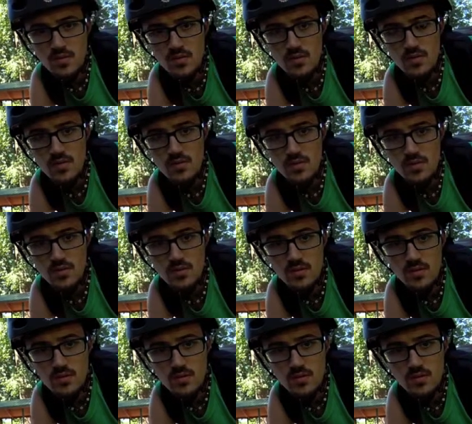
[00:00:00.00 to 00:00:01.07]

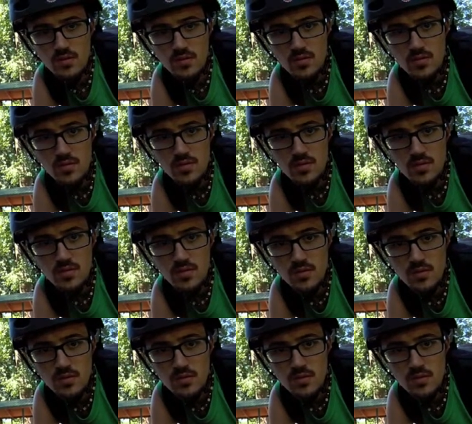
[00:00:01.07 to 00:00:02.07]
No one is speaking in this clip.